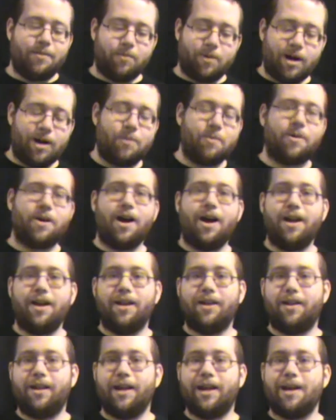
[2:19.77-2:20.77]
while we're on
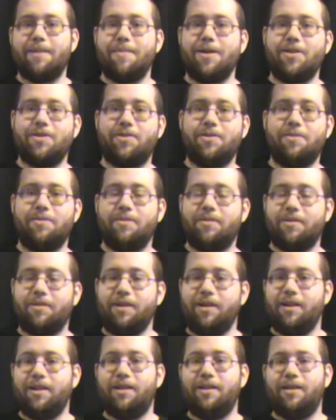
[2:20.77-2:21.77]
it, like I mentioned
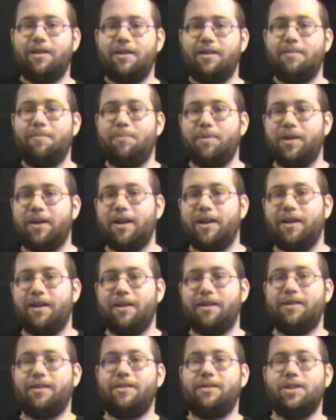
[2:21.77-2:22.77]
in the
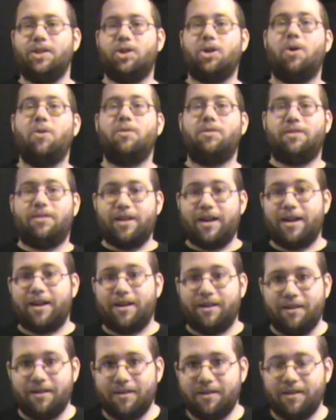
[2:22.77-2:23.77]
beginning joke
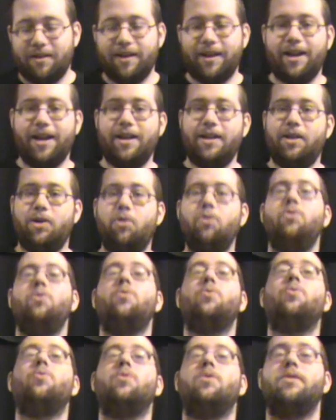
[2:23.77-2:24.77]
thing,
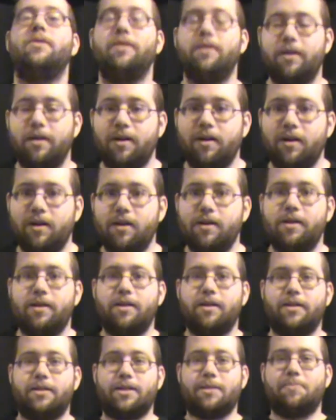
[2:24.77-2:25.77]
anywho.
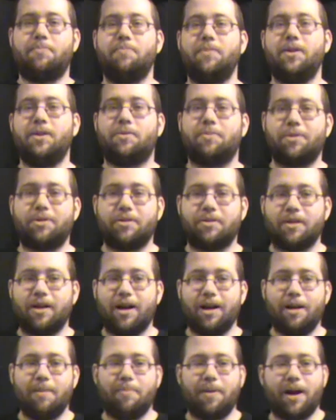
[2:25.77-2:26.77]
Does this mean you're supposed to
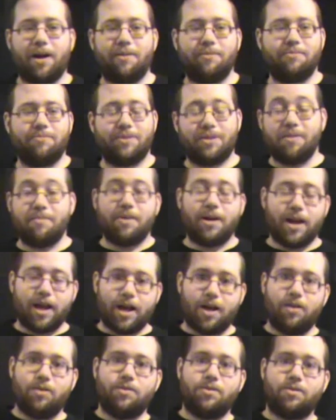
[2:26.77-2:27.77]
talk about
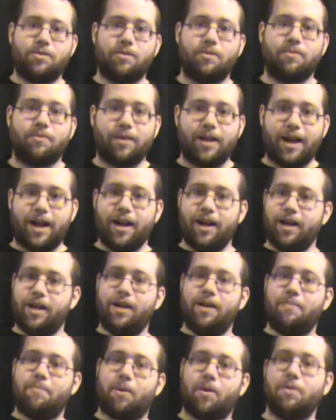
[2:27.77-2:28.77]
somebody else or
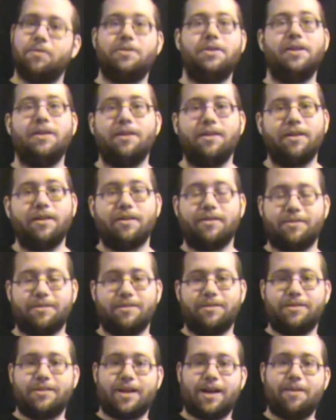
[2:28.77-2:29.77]
any person?
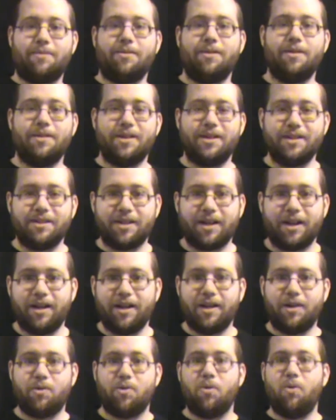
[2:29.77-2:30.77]
Is that what it is?
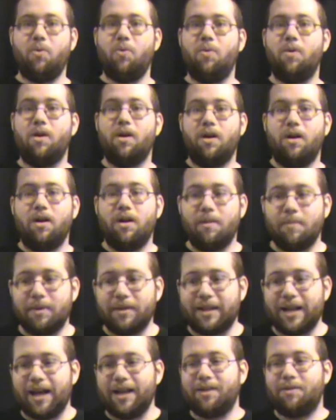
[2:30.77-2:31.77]
Anywho?
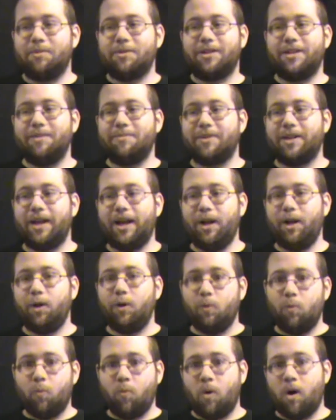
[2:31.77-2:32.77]
But that almost seems like
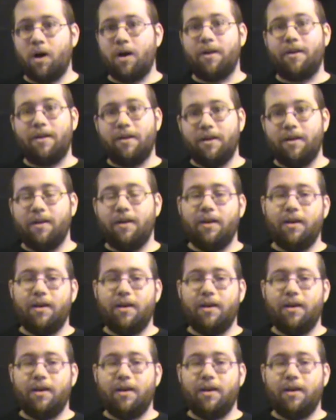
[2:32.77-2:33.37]
anyone.